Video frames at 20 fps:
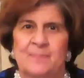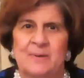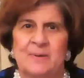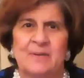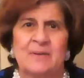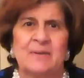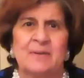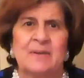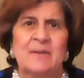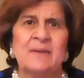
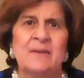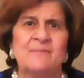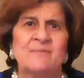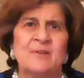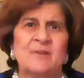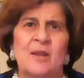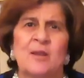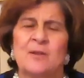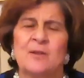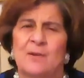but
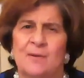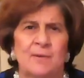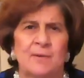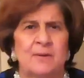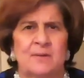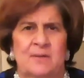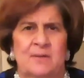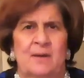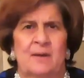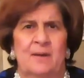even a
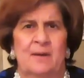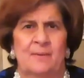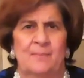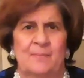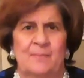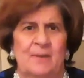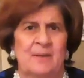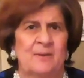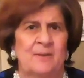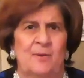longer
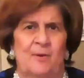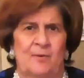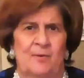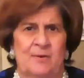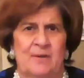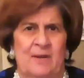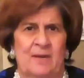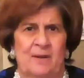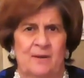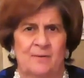time in
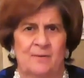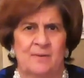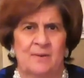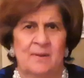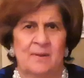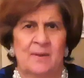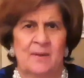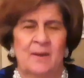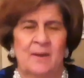lockdown.